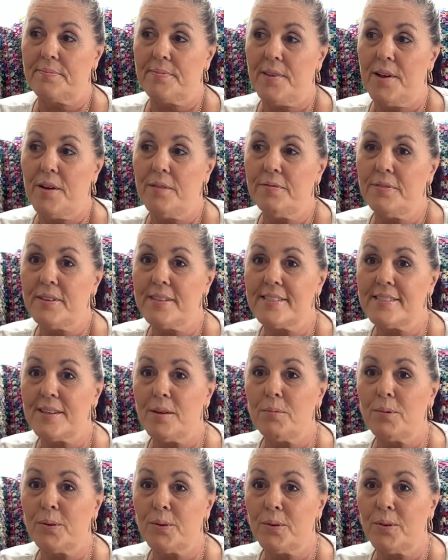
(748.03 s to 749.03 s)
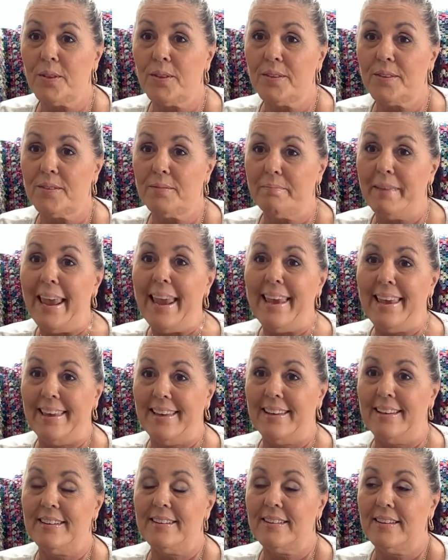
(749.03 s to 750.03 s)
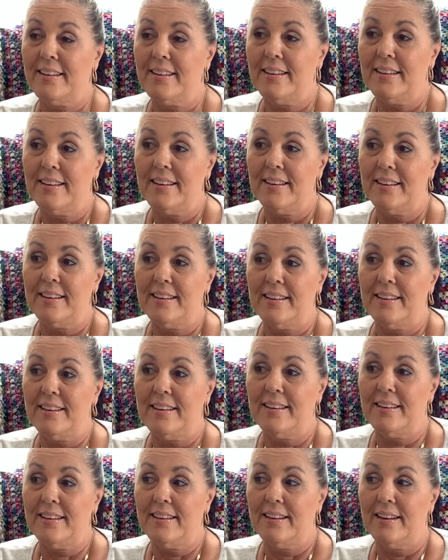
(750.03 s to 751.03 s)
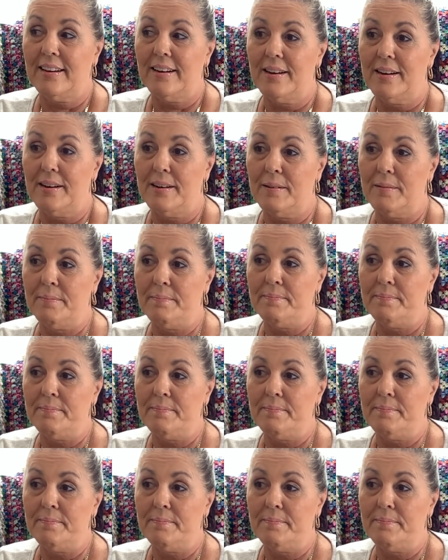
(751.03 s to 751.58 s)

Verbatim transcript: hopefully someone will make it um,